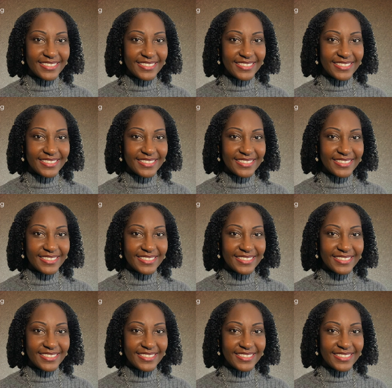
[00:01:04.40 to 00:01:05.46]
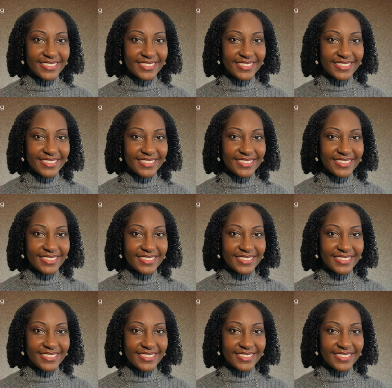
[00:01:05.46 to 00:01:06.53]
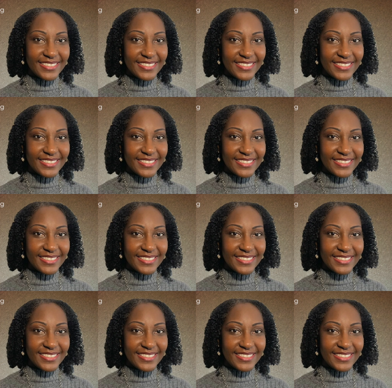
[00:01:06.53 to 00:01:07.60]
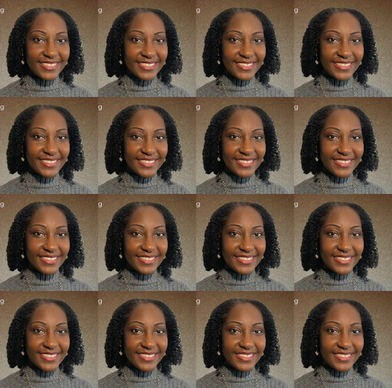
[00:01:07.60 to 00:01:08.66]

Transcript: The face doesn't move, so there is nothing to read.